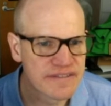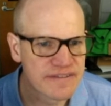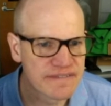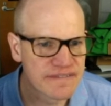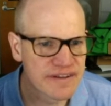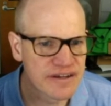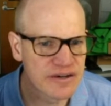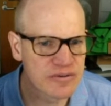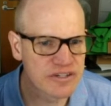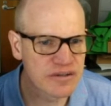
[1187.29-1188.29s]
and
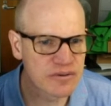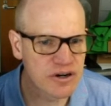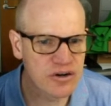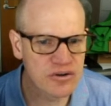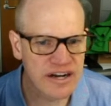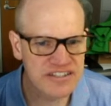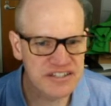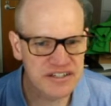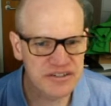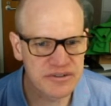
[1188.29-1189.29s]
we come, oh, actually I
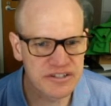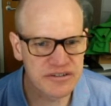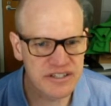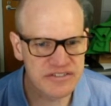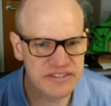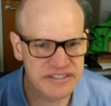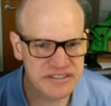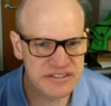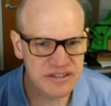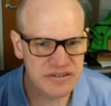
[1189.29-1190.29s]
can do it here in Las
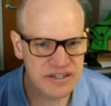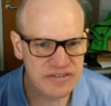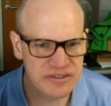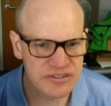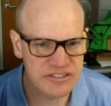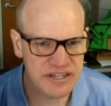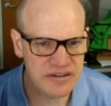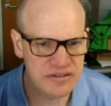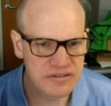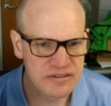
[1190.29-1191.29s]
Vegas. I don't have to go to
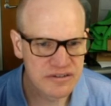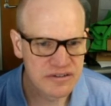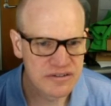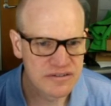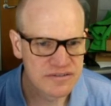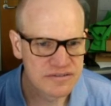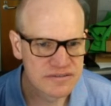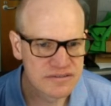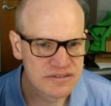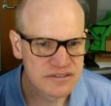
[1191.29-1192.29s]
Seattle.
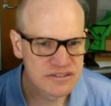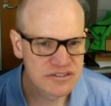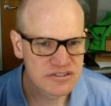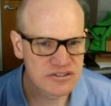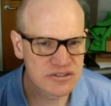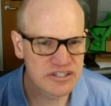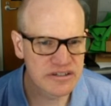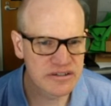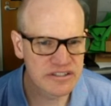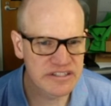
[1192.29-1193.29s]
So
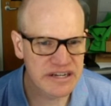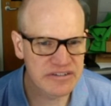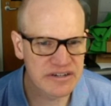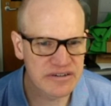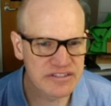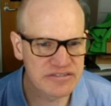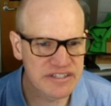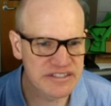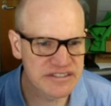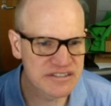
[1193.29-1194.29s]
here in downtown Las
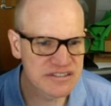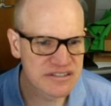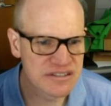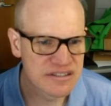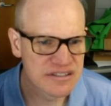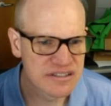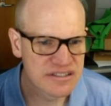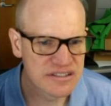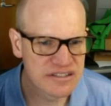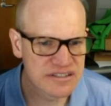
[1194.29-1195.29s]
Vegas,
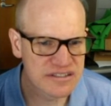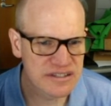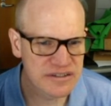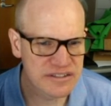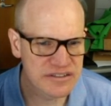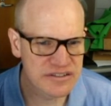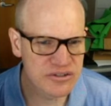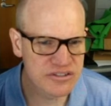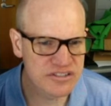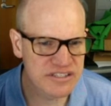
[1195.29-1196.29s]
in this area,
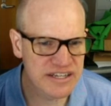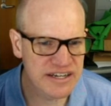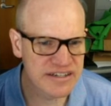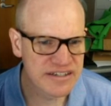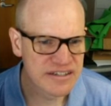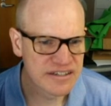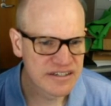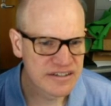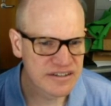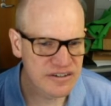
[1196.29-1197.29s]
notice that
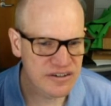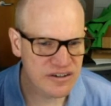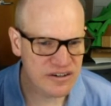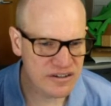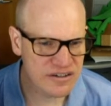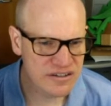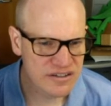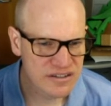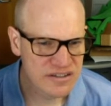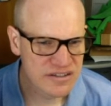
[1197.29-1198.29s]
there are
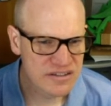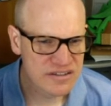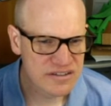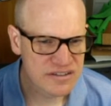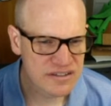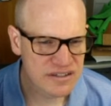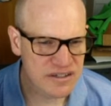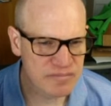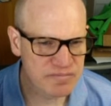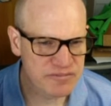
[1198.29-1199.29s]

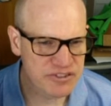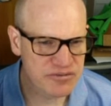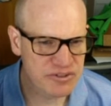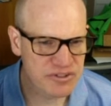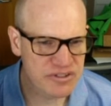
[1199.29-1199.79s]
different,